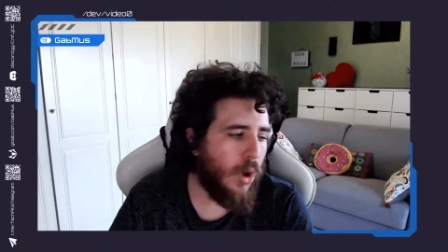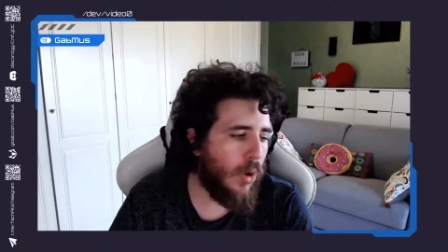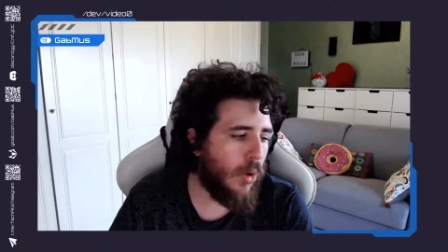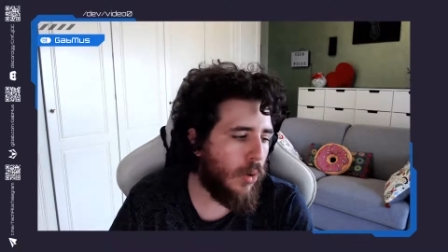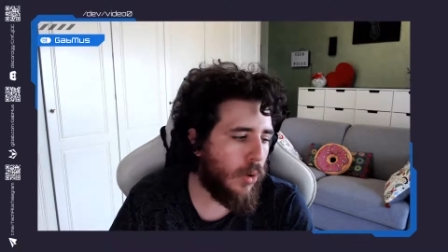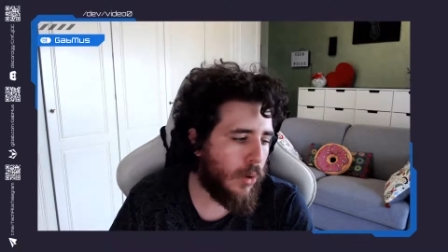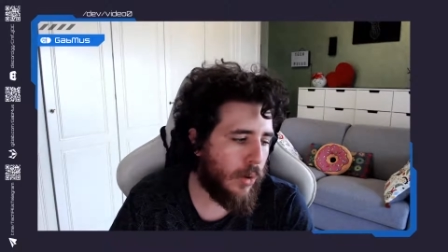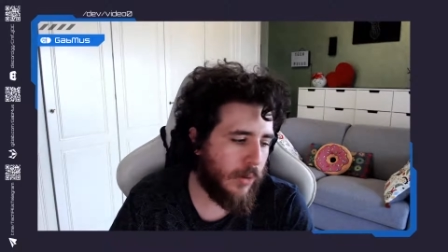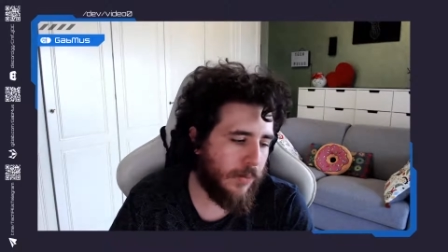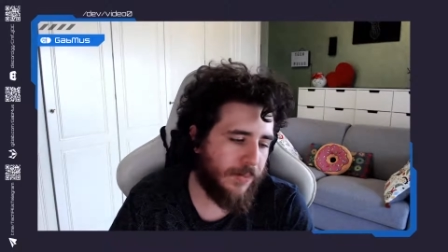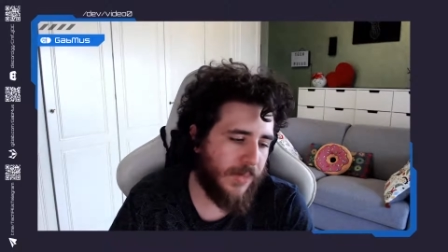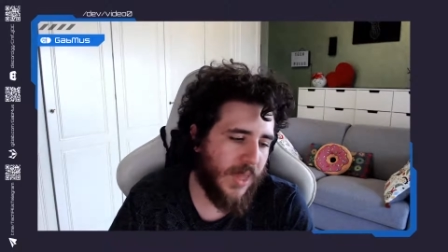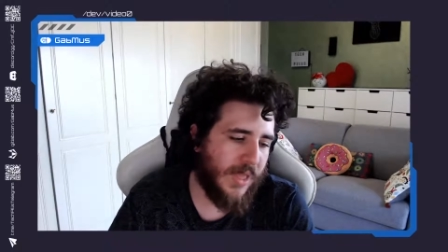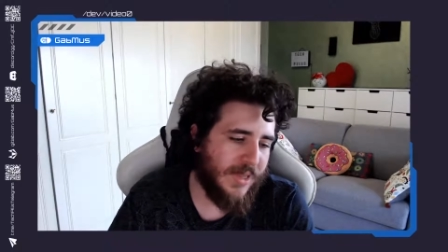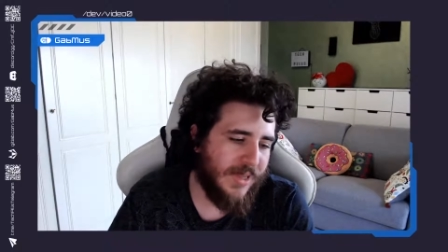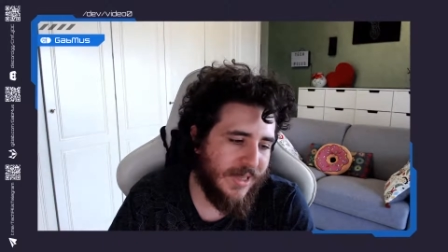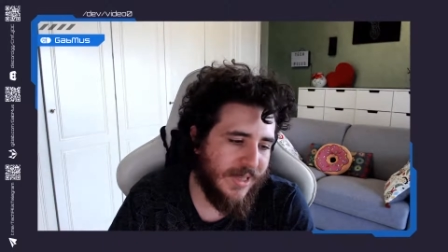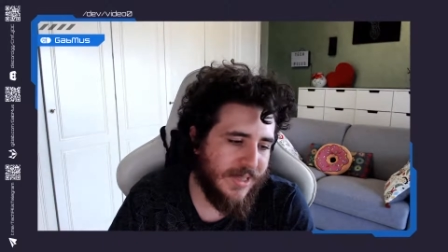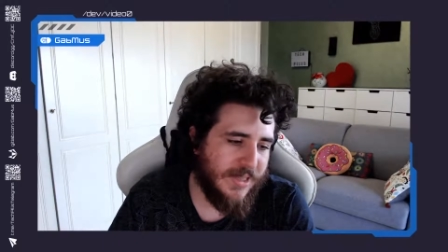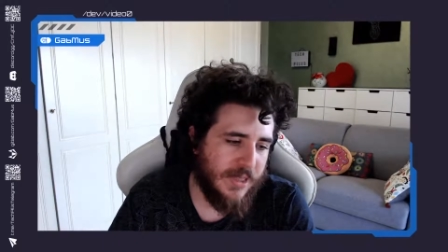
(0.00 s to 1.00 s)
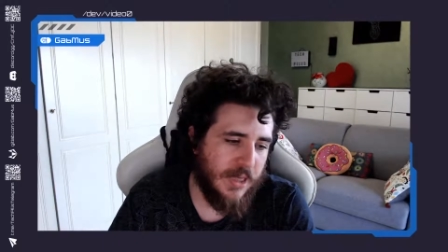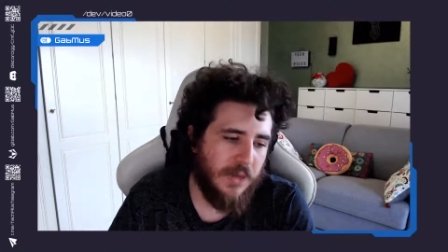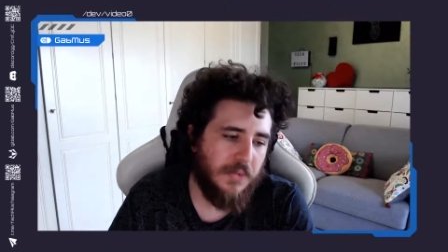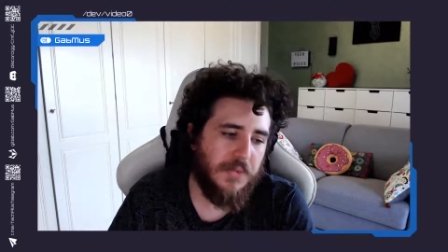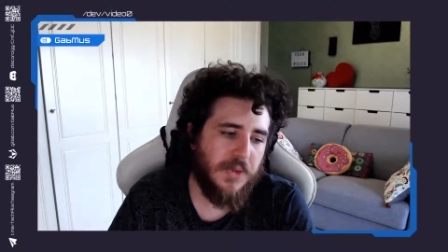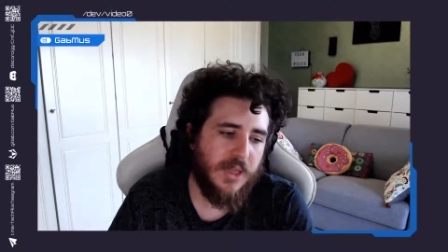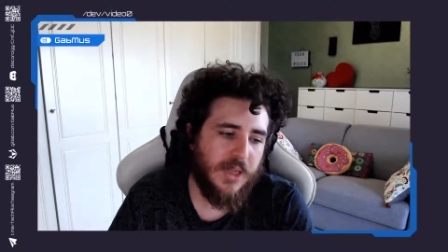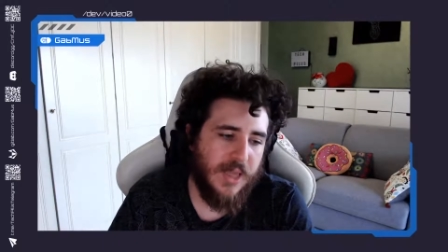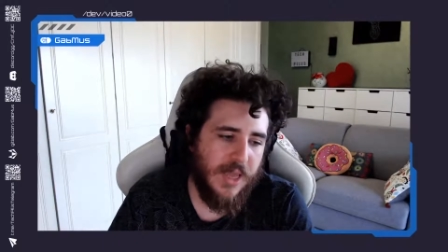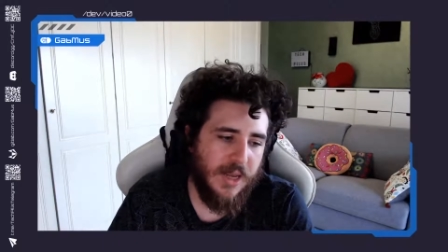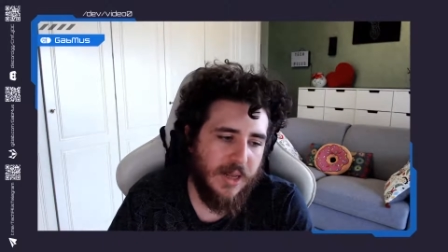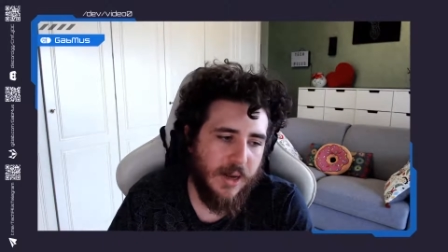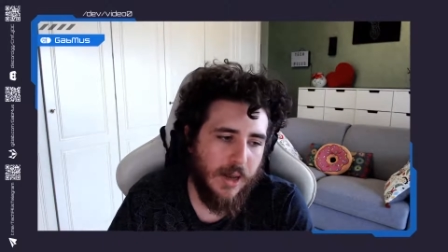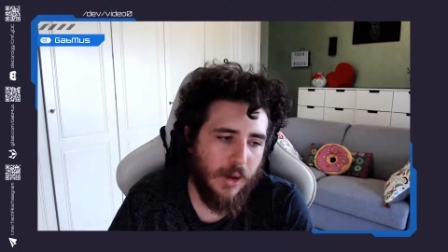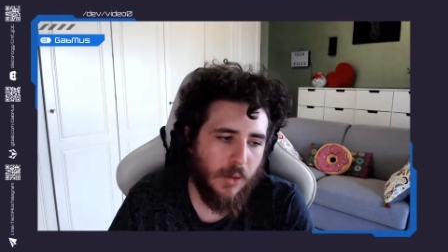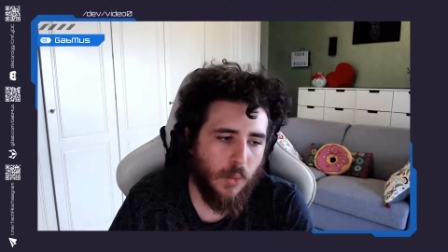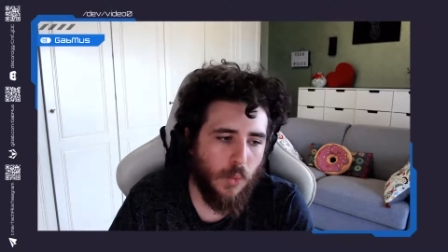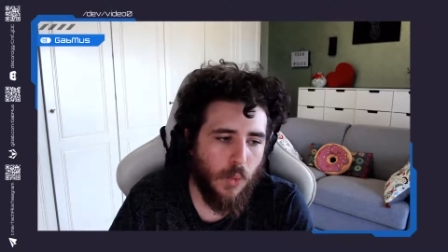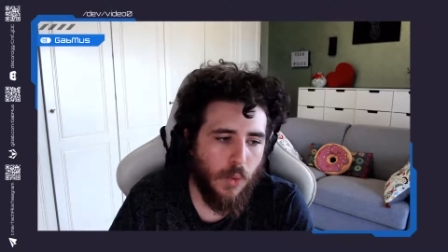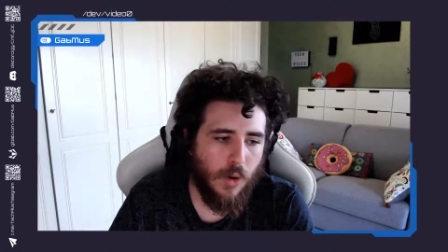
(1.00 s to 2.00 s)
or at least if the
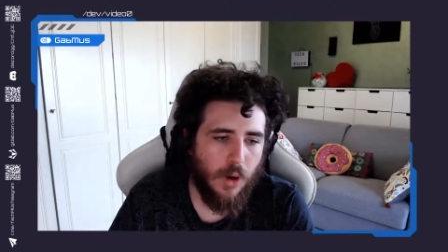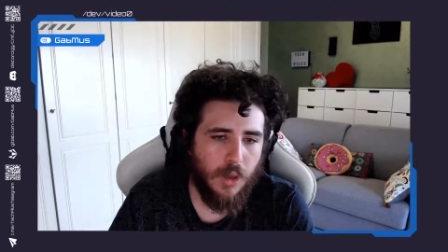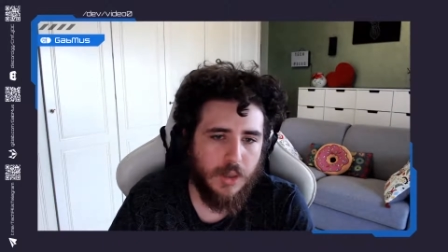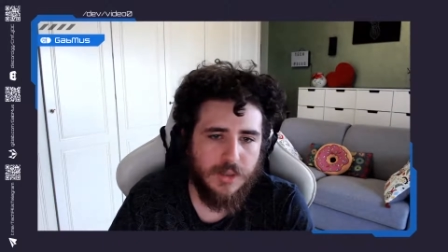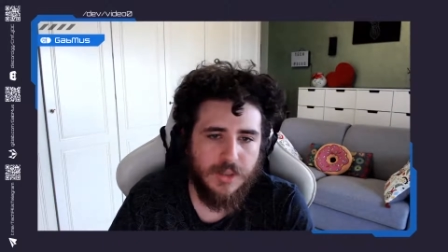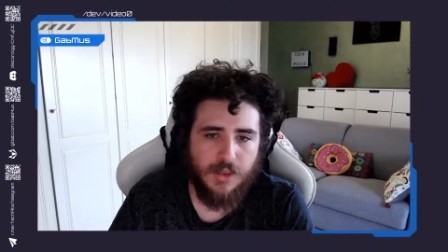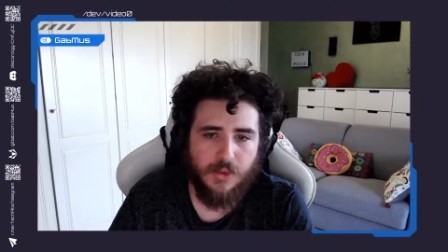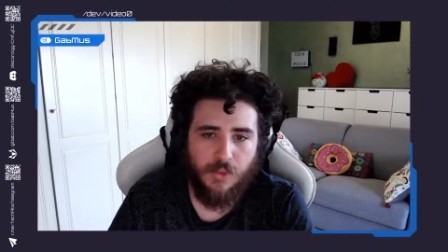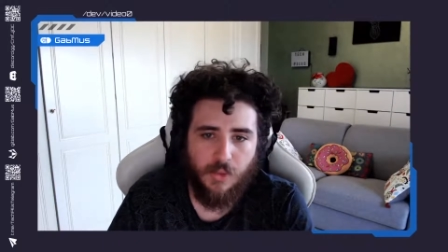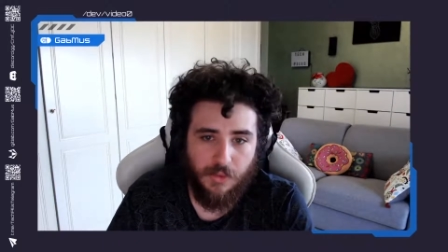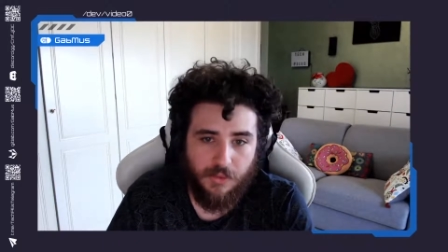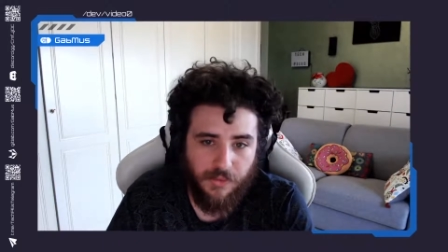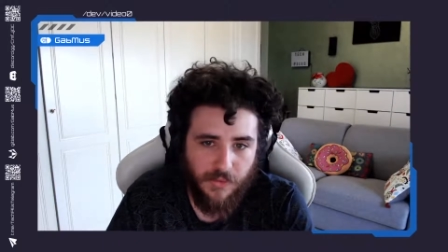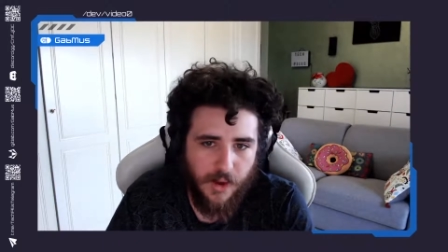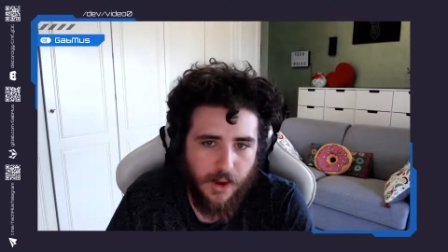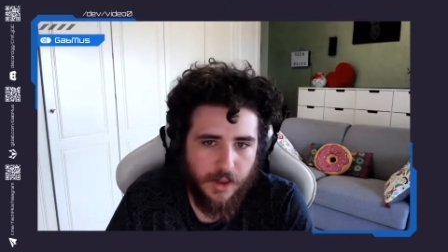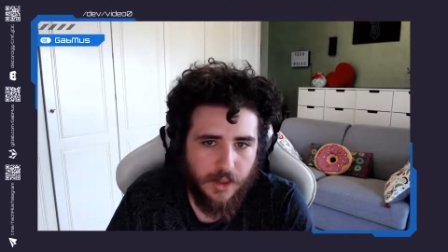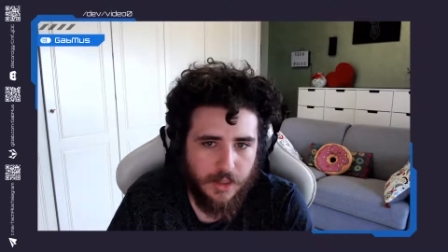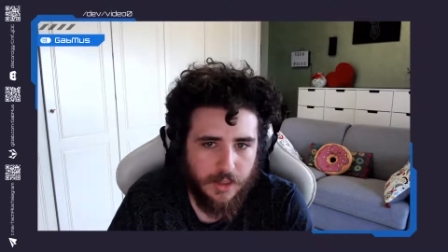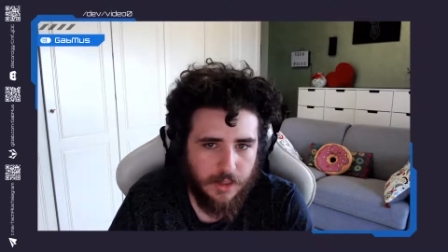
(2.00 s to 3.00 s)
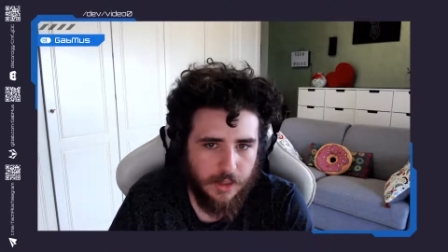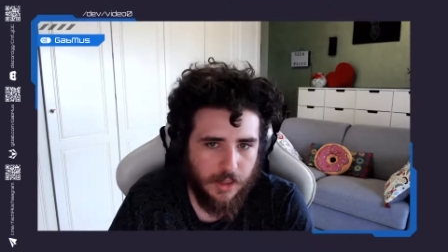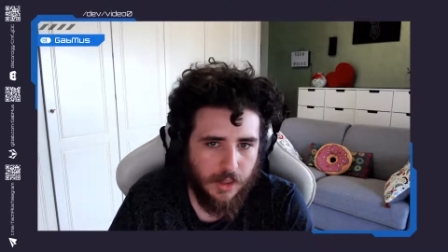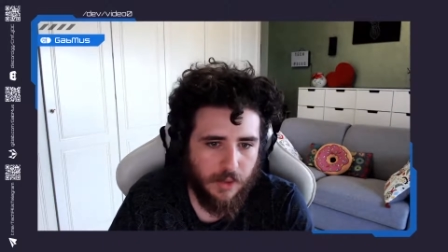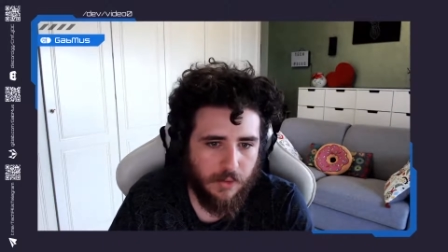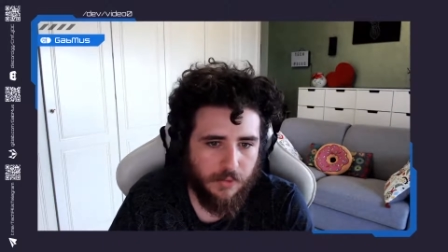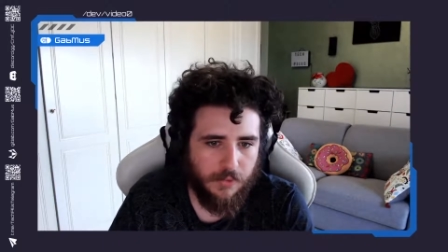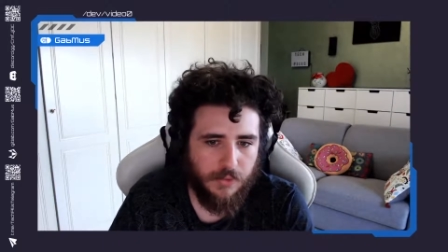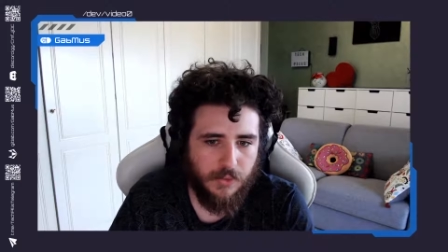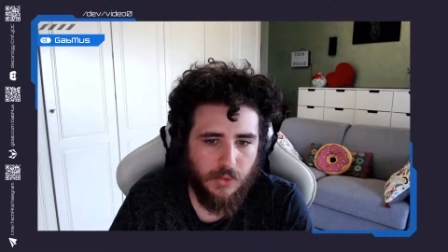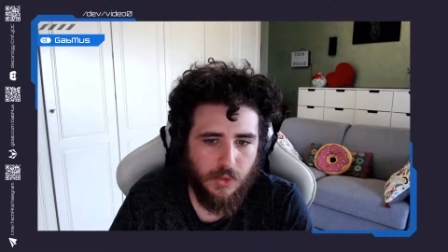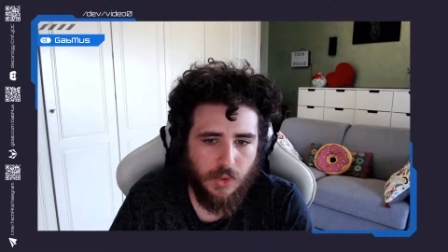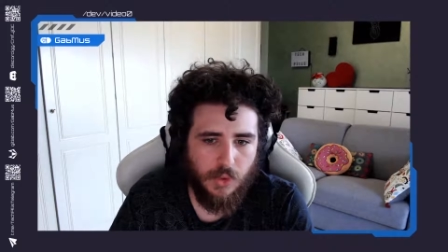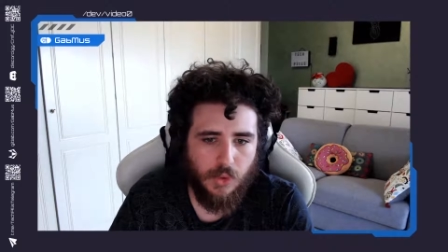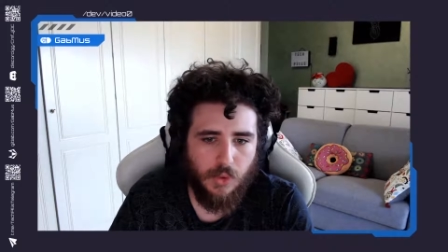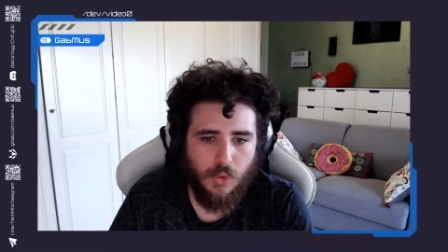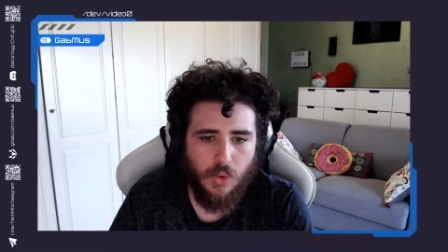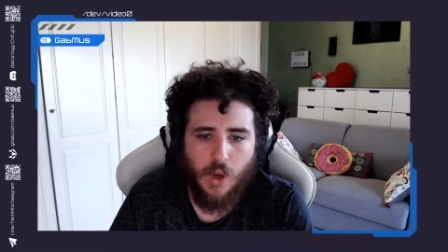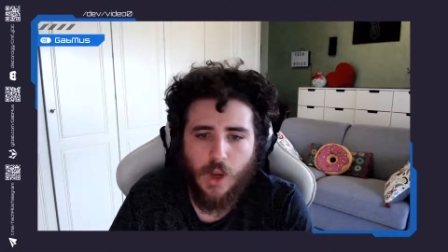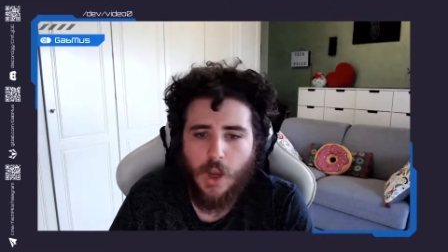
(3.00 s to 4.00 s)
data was refined enough
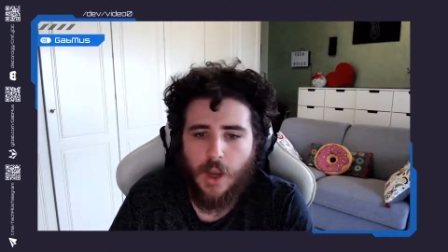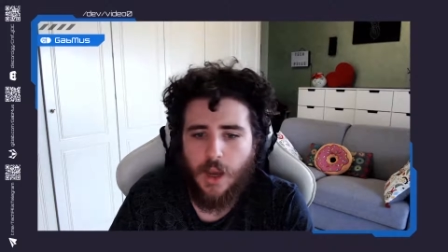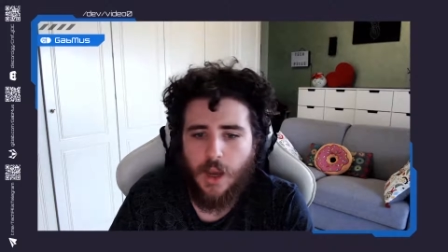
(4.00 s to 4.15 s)
to